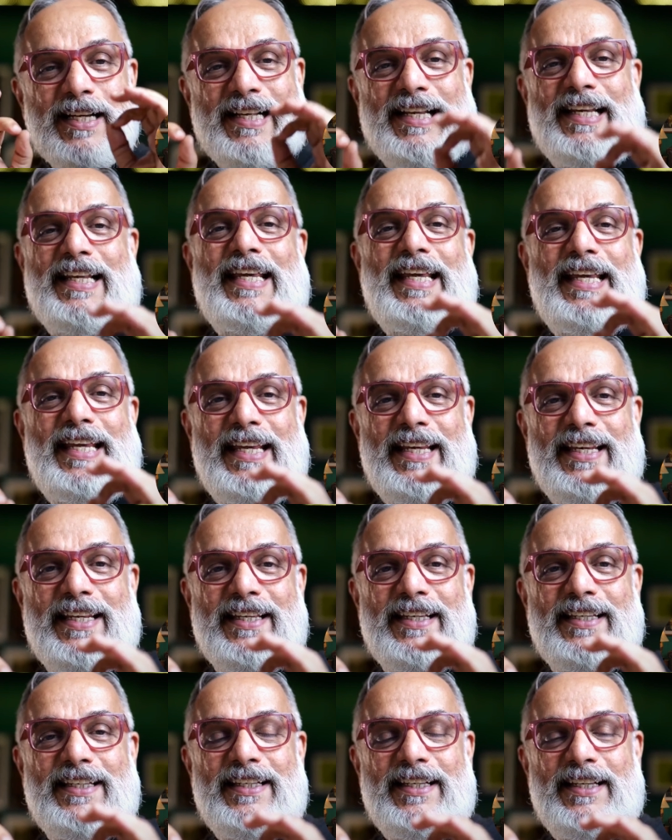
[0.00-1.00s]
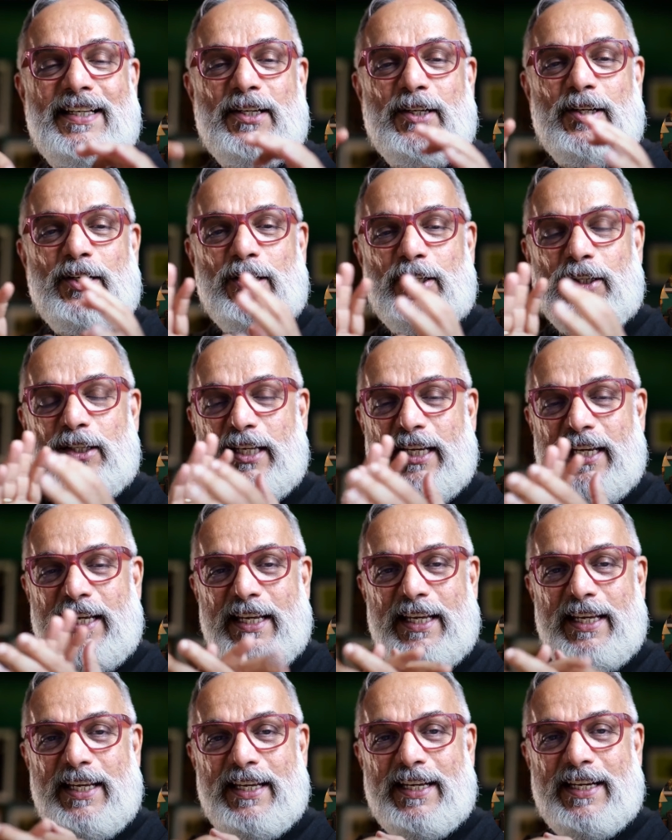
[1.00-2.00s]
clean
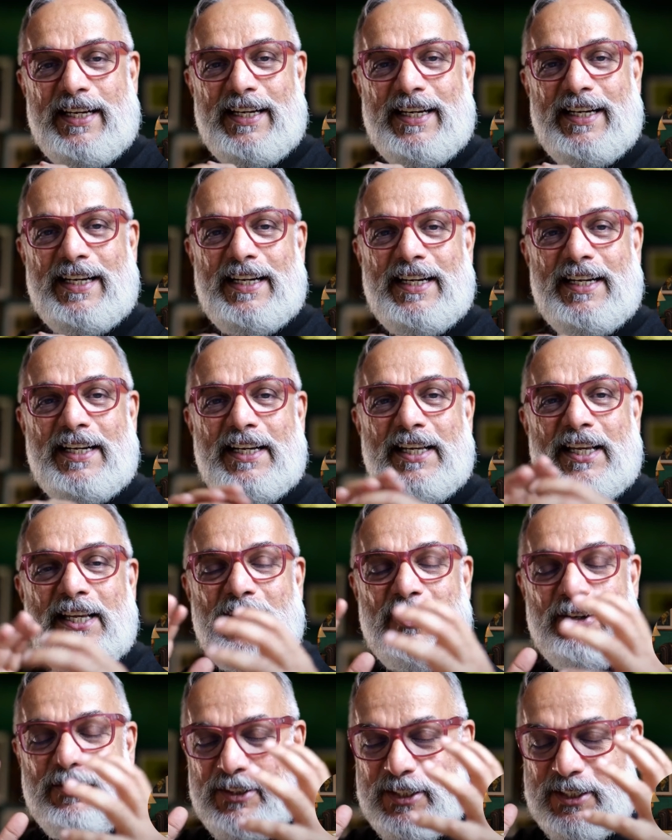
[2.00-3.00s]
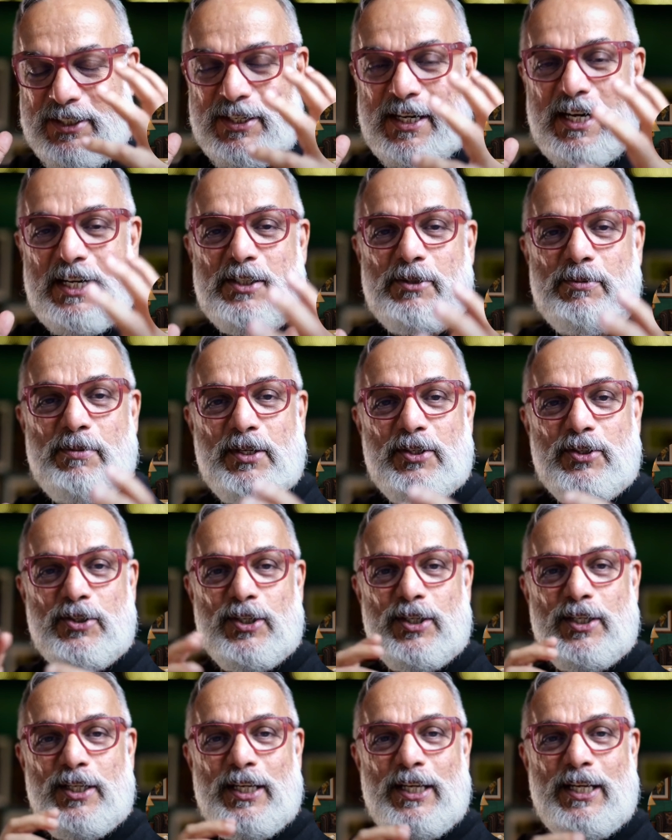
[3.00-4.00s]
the the
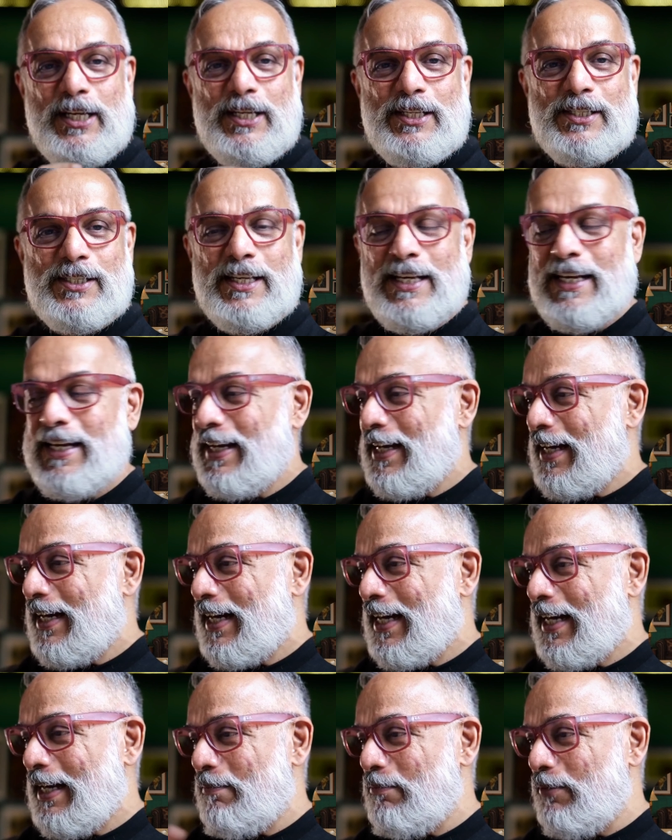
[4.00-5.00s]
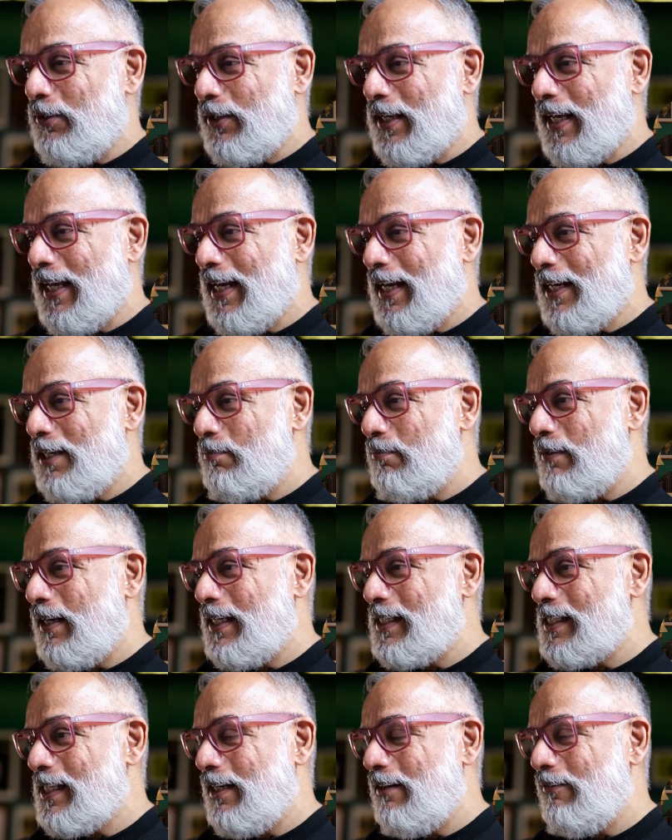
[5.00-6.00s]
transmission is. I am looking at
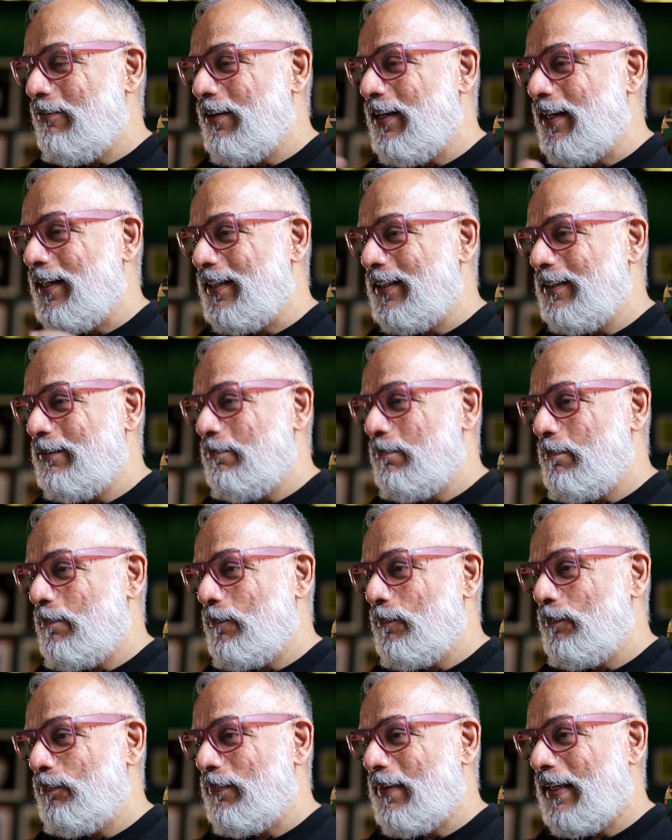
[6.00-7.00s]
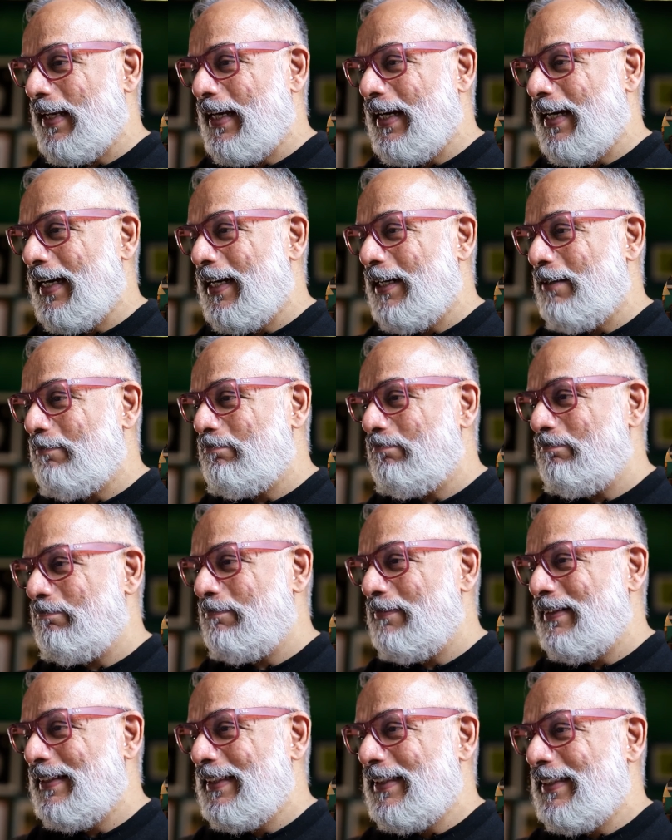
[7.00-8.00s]
myself here.
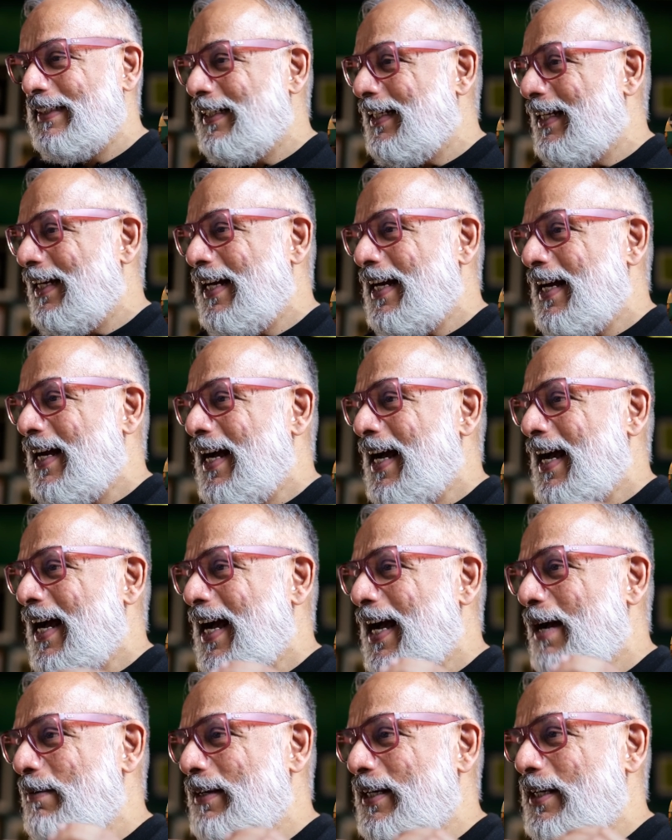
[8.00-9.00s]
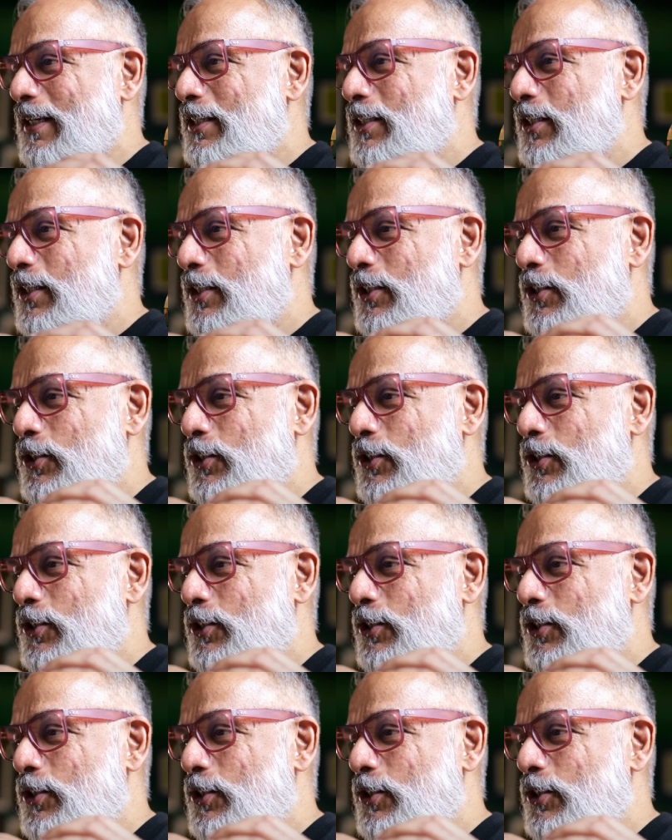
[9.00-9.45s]
I mean, it's